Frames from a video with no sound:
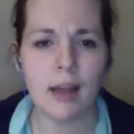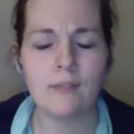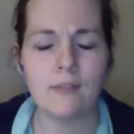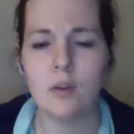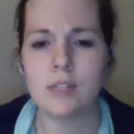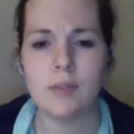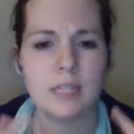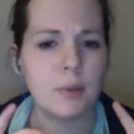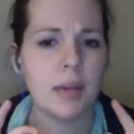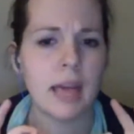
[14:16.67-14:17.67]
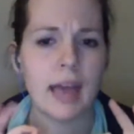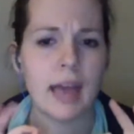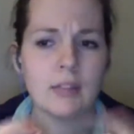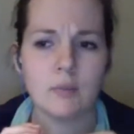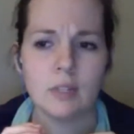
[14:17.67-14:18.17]
I've noticed Facebook
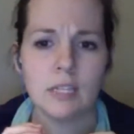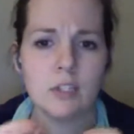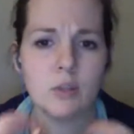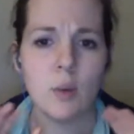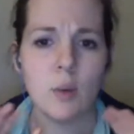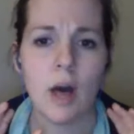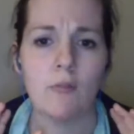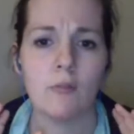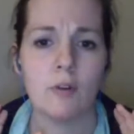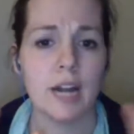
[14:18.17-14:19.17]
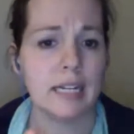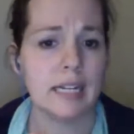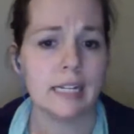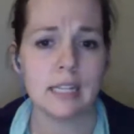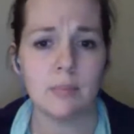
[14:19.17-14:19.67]
ads really do well for
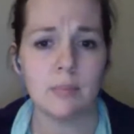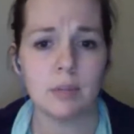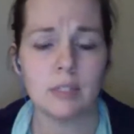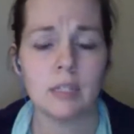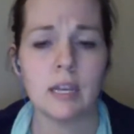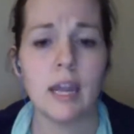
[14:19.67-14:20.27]
99-cent books.